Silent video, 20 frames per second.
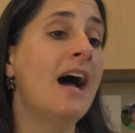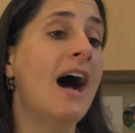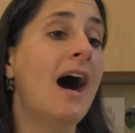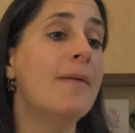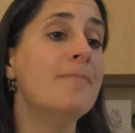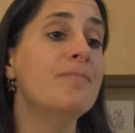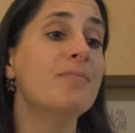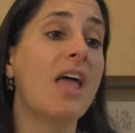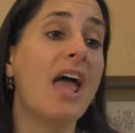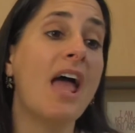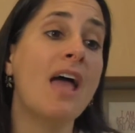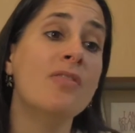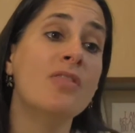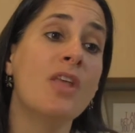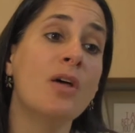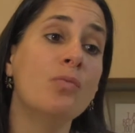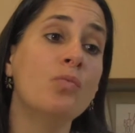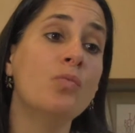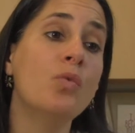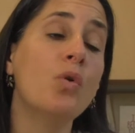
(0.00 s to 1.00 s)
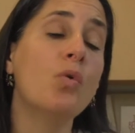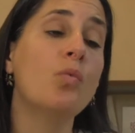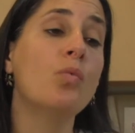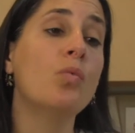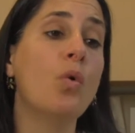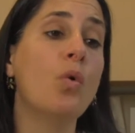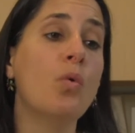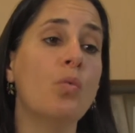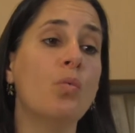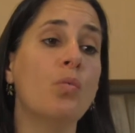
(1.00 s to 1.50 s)
And then
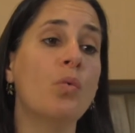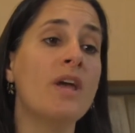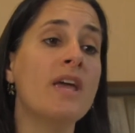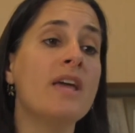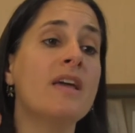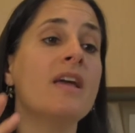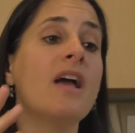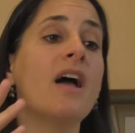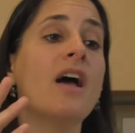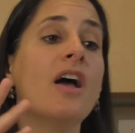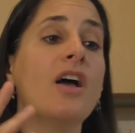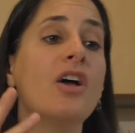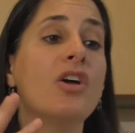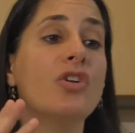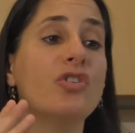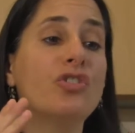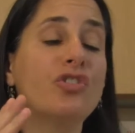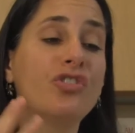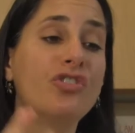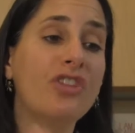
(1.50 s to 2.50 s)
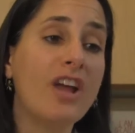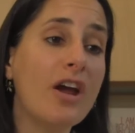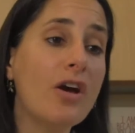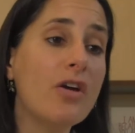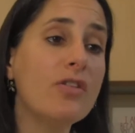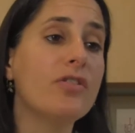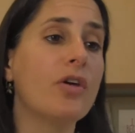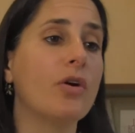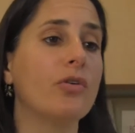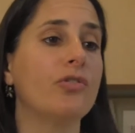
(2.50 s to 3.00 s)
we
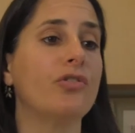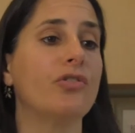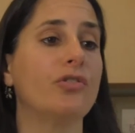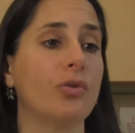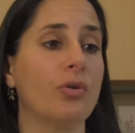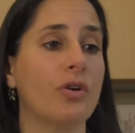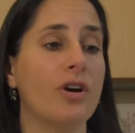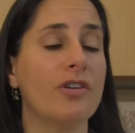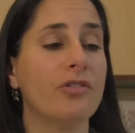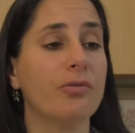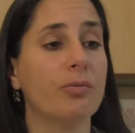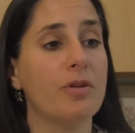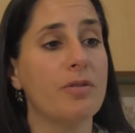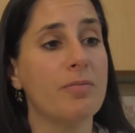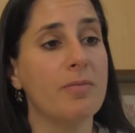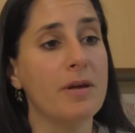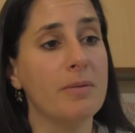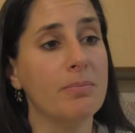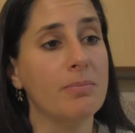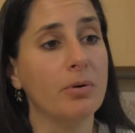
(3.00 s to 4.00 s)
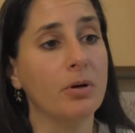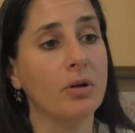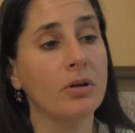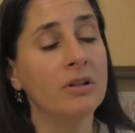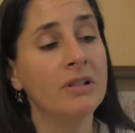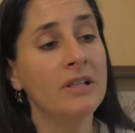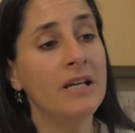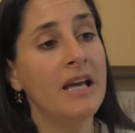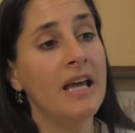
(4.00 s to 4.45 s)
shared those stories with people